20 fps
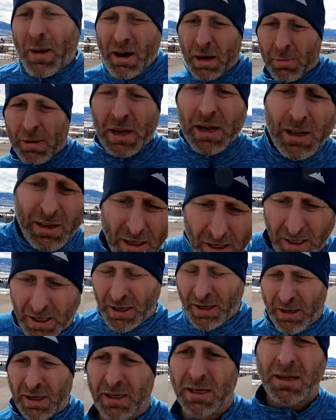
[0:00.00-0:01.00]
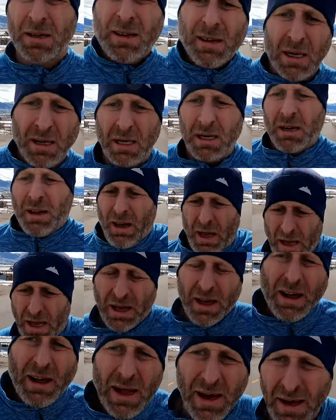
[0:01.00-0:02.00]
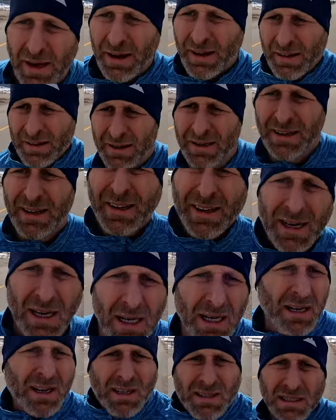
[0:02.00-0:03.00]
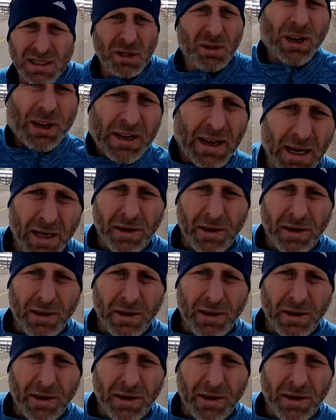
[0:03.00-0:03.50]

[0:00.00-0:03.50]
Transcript: about a minute ahead. Slowing it